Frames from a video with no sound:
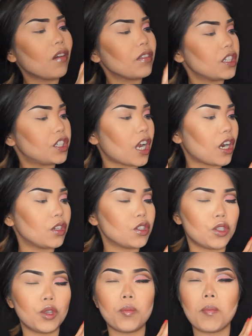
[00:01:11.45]
All these
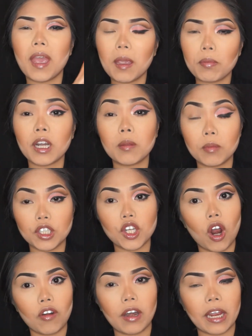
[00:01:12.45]
shadows you may pretty much
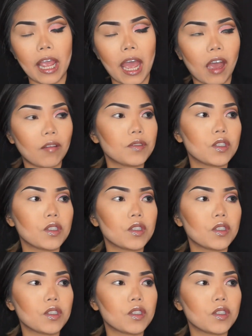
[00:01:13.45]
already have,